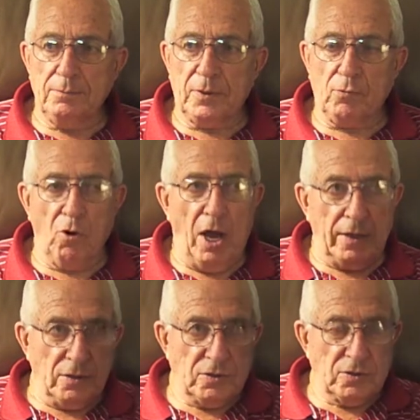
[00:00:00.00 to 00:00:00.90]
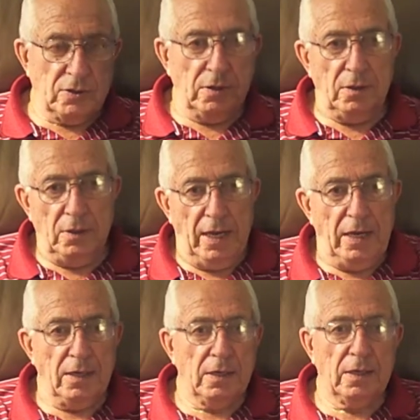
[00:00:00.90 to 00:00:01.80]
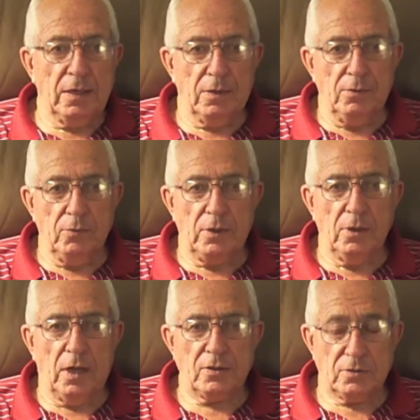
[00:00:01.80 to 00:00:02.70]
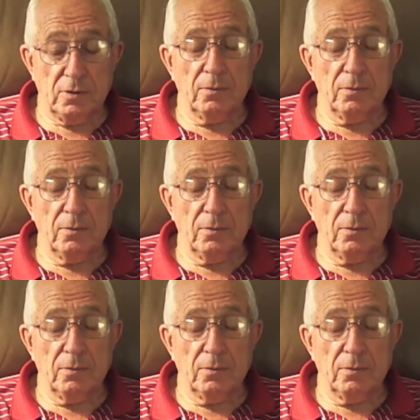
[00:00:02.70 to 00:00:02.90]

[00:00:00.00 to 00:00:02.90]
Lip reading: But rockets landing, and we lost